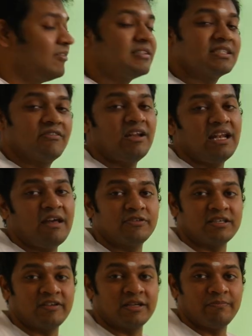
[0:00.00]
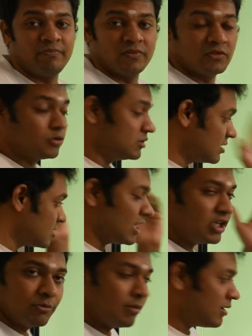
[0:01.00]
with 7, I'll have 7. So just try
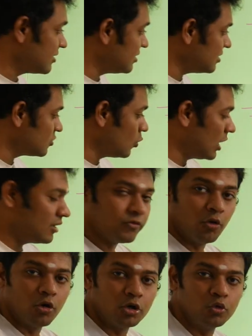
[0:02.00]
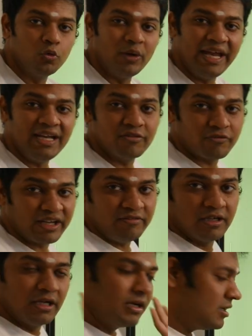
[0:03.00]
to memorize this. 1 4 2 8 5
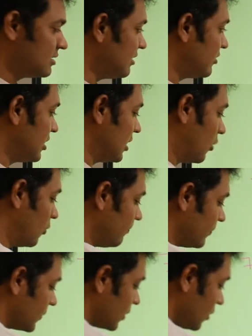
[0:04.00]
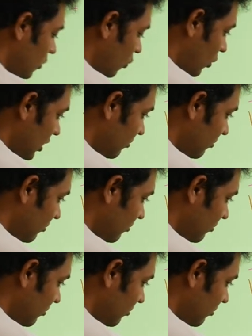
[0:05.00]
7. Now 1